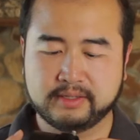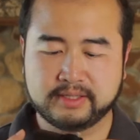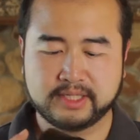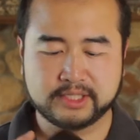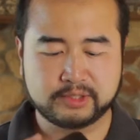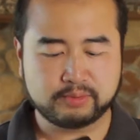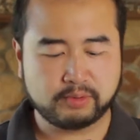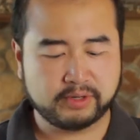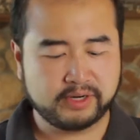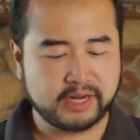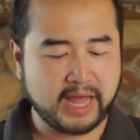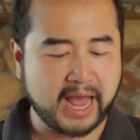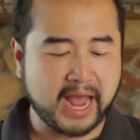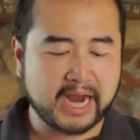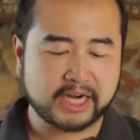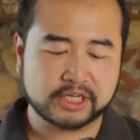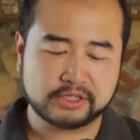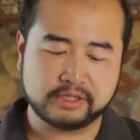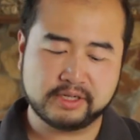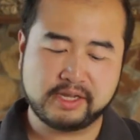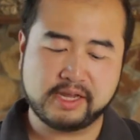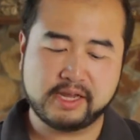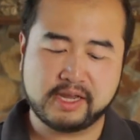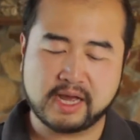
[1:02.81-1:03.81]
this one
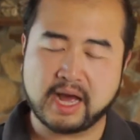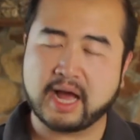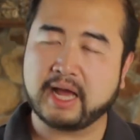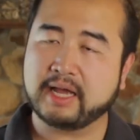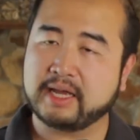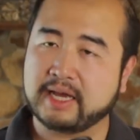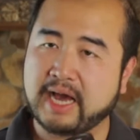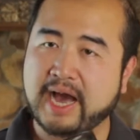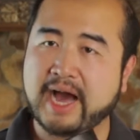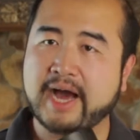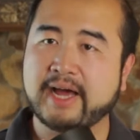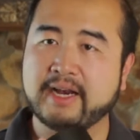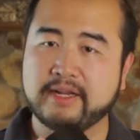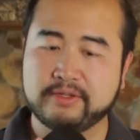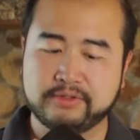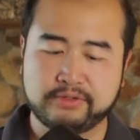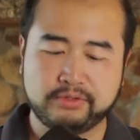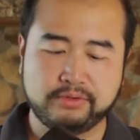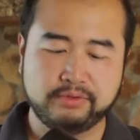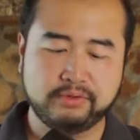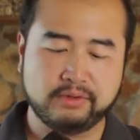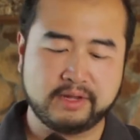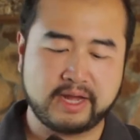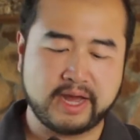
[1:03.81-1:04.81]
actually I kind of
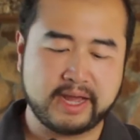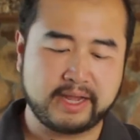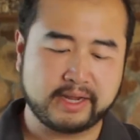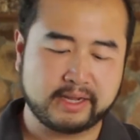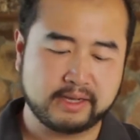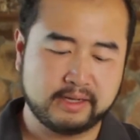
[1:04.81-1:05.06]
do like.